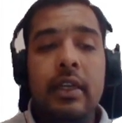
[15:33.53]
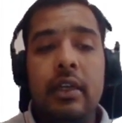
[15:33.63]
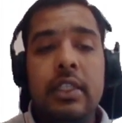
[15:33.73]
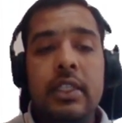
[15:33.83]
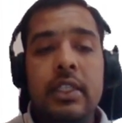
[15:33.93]

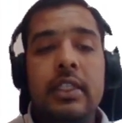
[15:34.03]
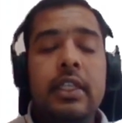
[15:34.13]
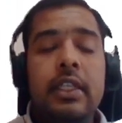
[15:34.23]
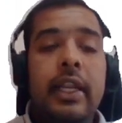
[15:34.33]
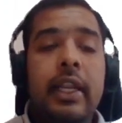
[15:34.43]

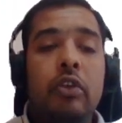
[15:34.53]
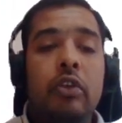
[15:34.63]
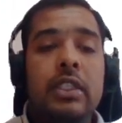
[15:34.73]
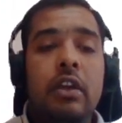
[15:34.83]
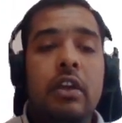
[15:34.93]
consistency and
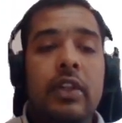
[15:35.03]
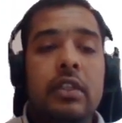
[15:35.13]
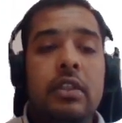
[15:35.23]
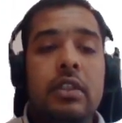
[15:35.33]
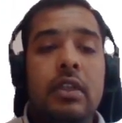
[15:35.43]
accuracy of
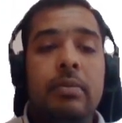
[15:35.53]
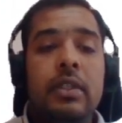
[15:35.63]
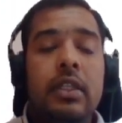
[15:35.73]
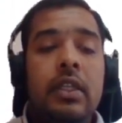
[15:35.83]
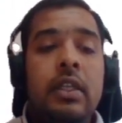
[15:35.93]
the system.